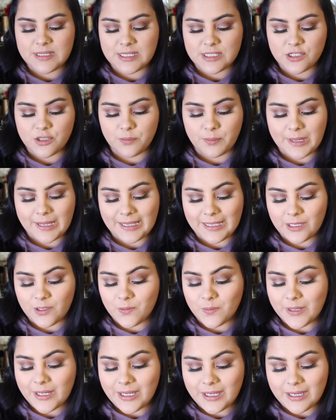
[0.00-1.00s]
These are by
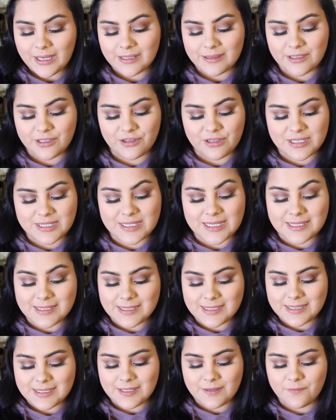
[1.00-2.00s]
Equate, and they're the
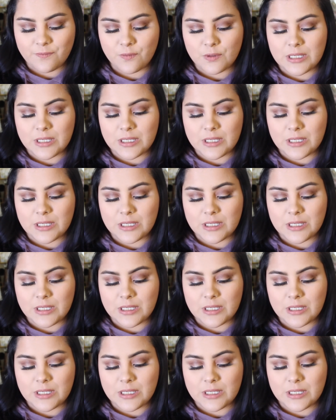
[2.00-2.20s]
sensitive